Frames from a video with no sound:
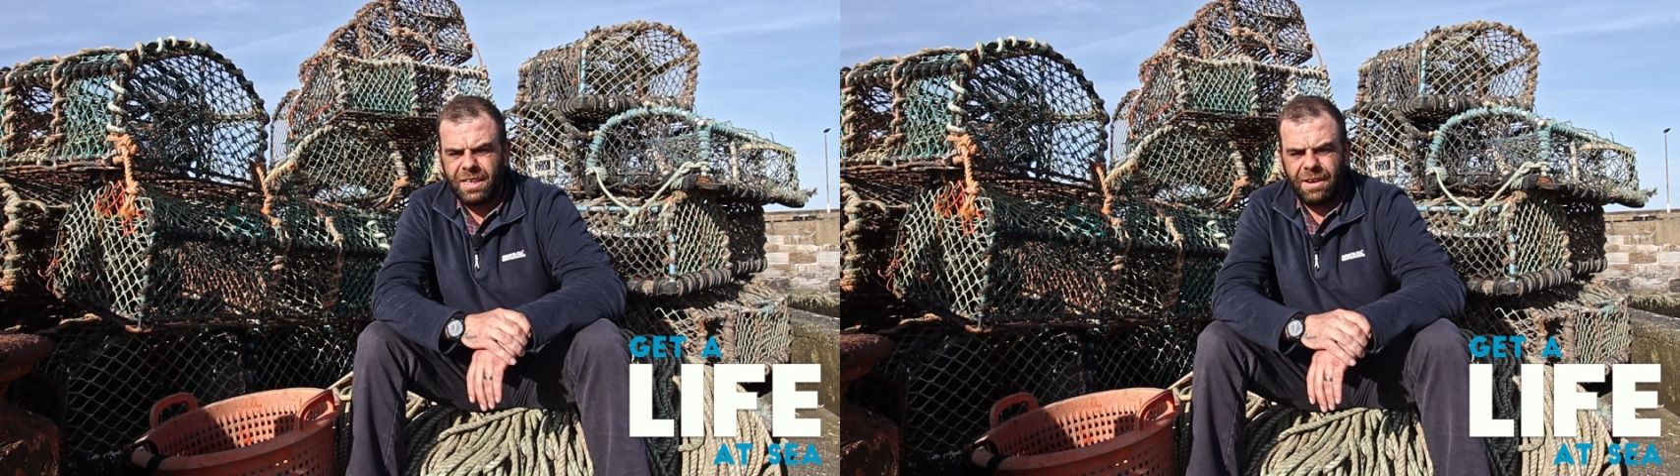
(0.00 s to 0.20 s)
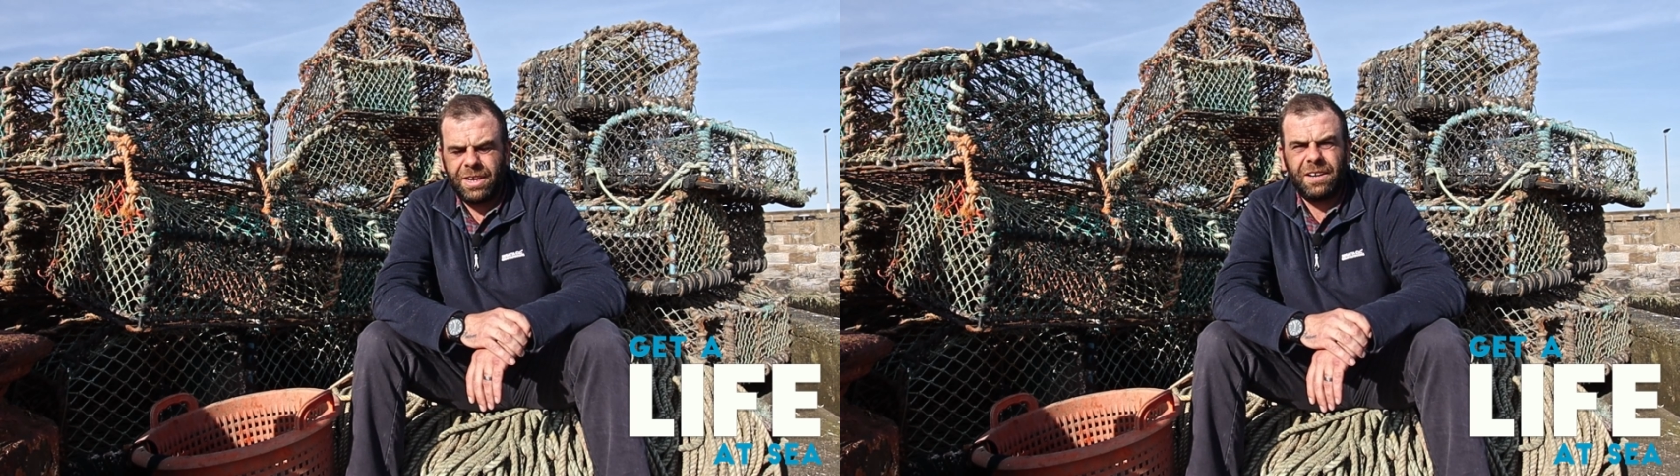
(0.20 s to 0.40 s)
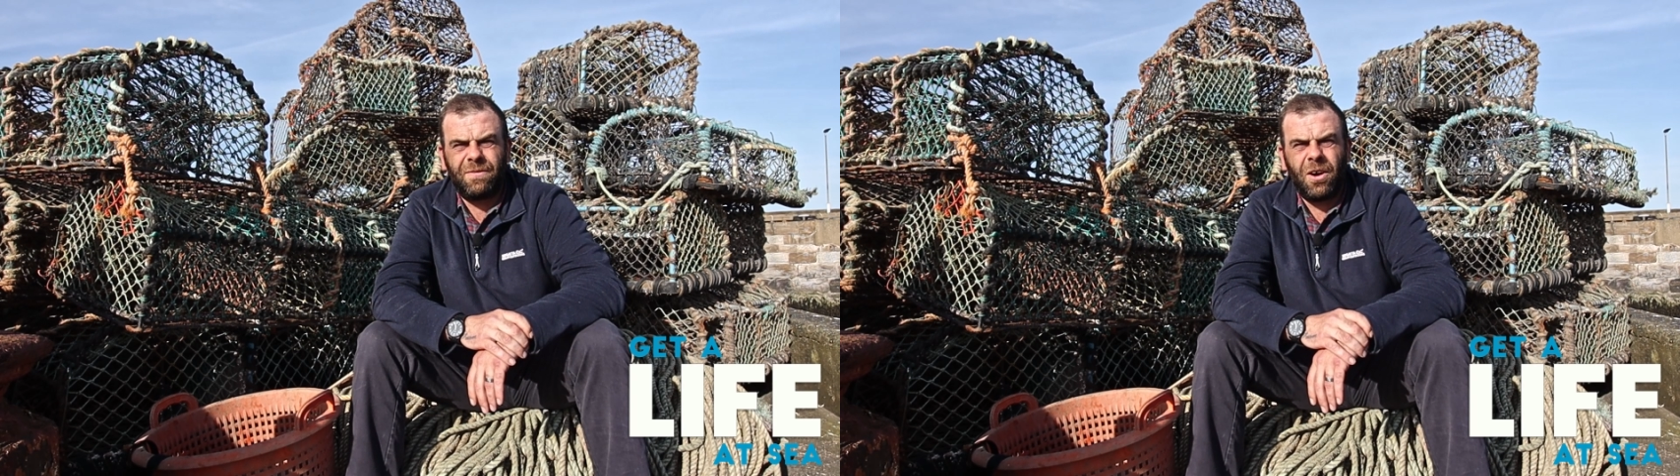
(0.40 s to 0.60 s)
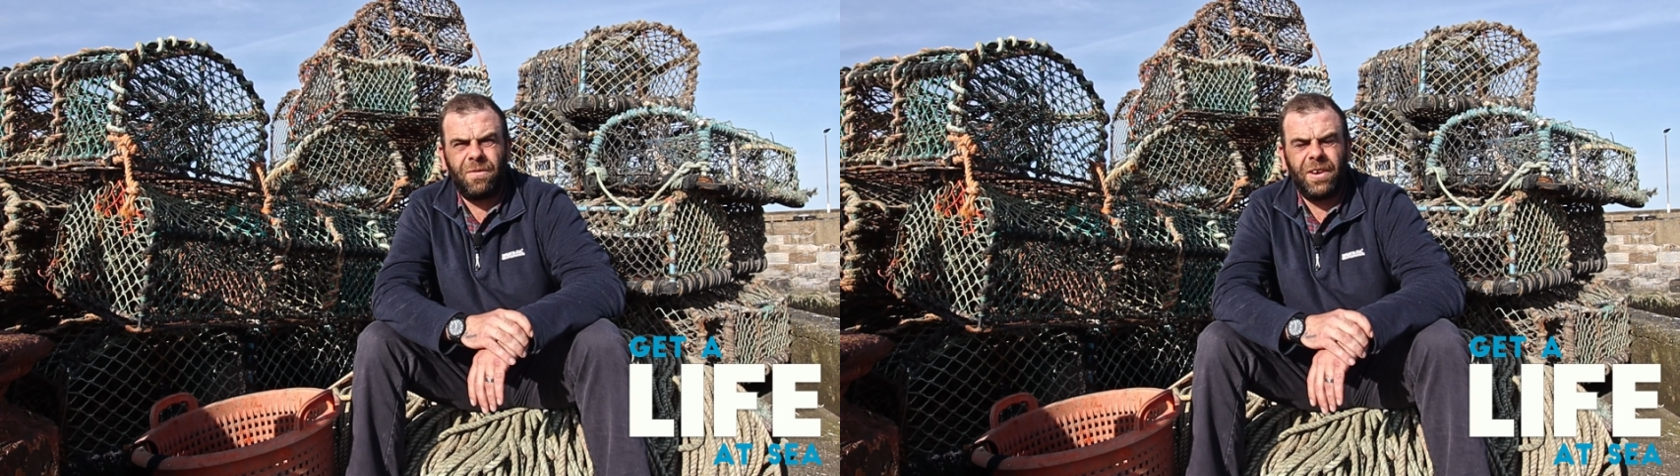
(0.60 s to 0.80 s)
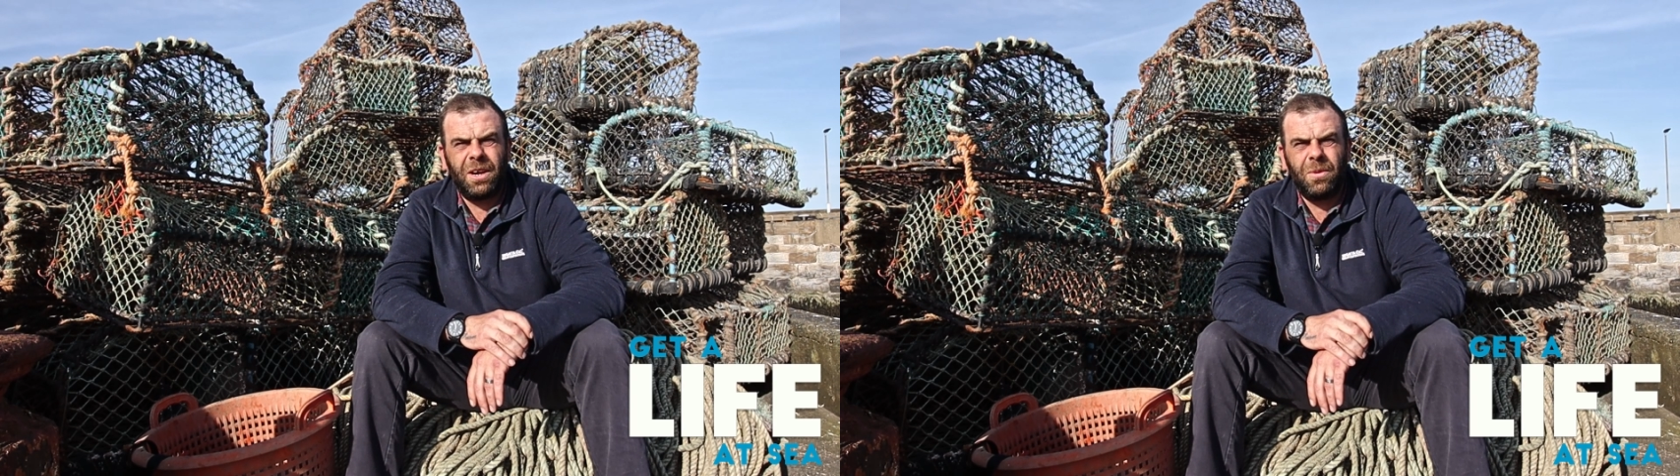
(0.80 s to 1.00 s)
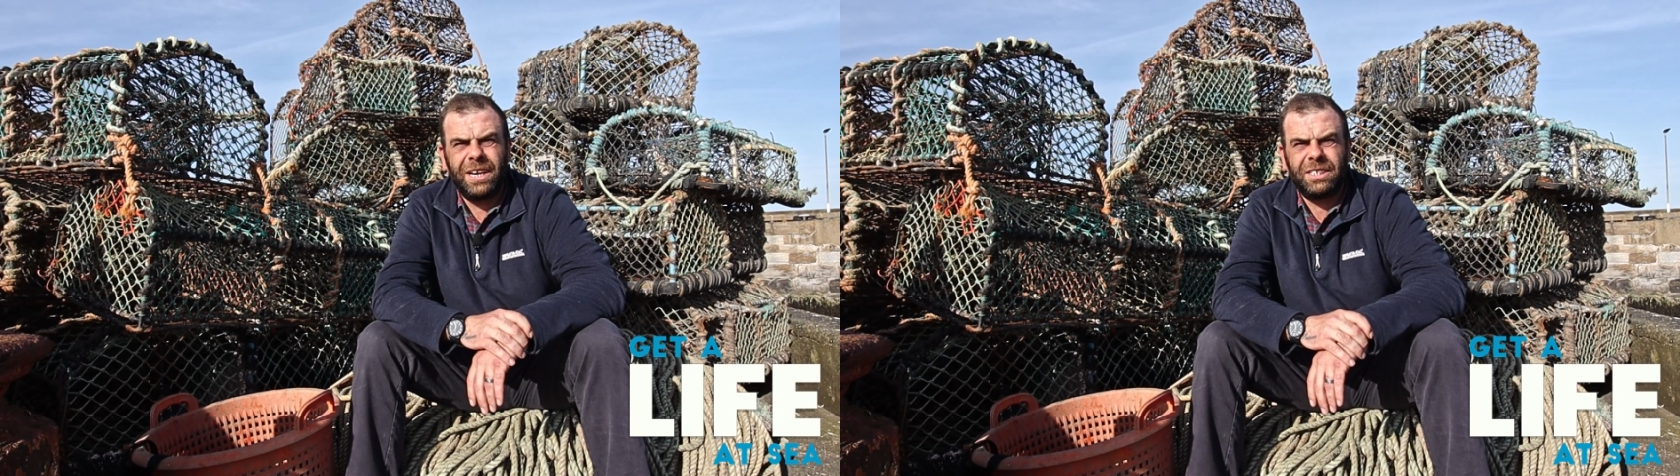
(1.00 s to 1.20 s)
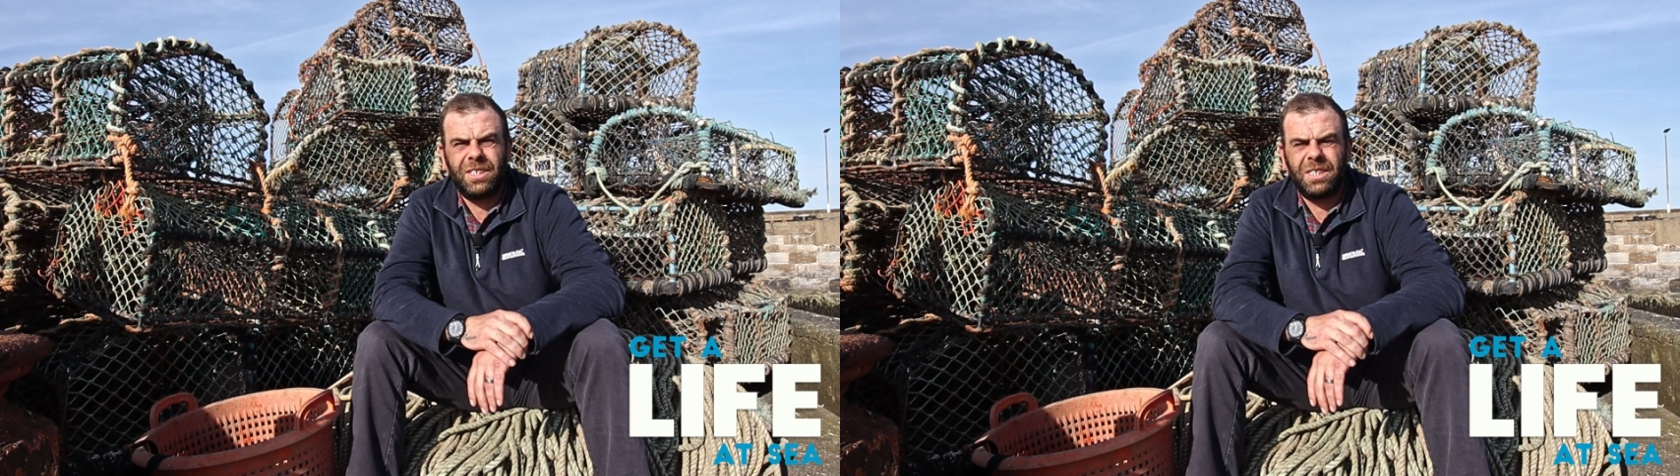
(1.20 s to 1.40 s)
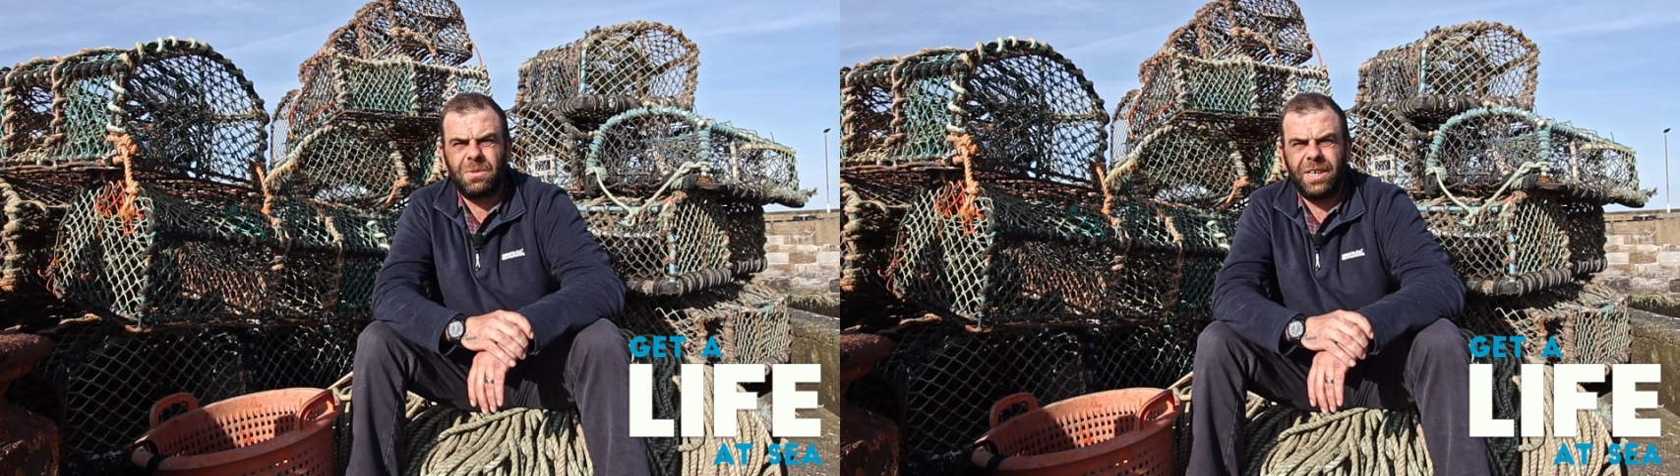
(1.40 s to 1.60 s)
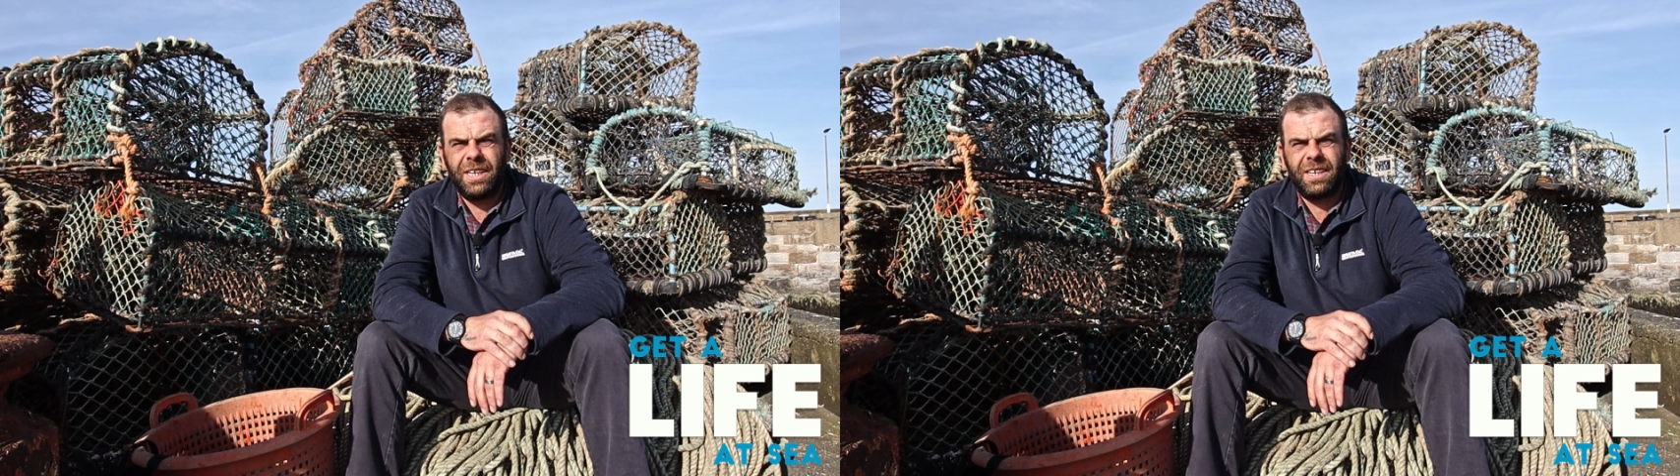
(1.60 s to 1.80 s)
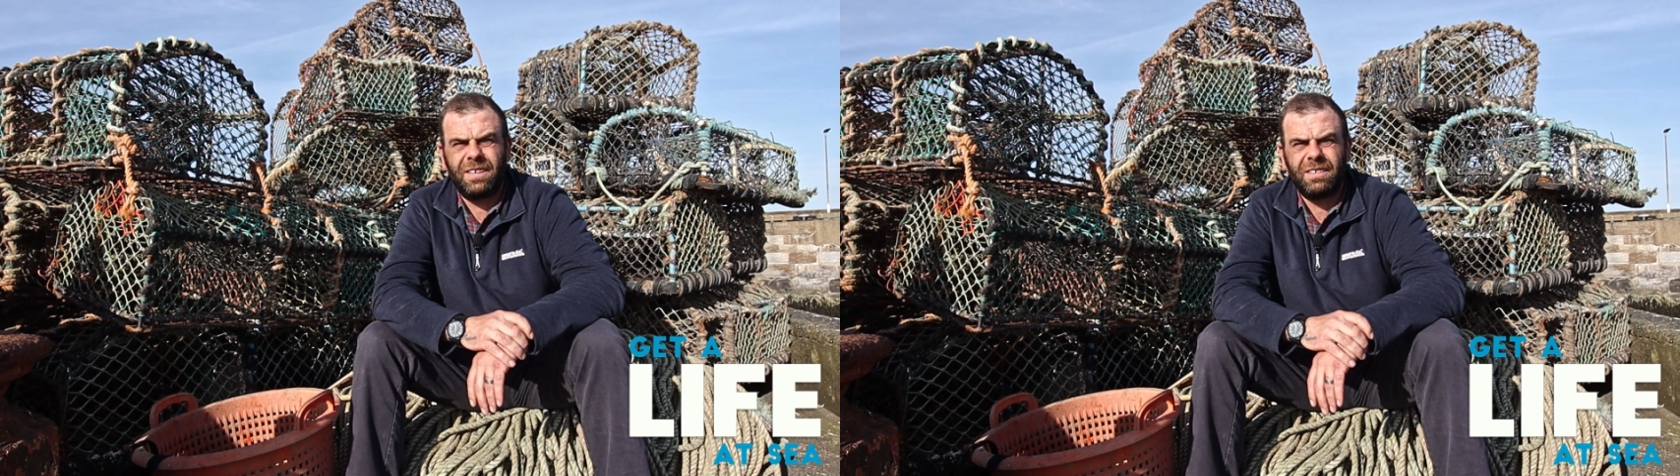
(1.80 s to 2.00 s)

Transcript: I've earned a 4-figure wage this week.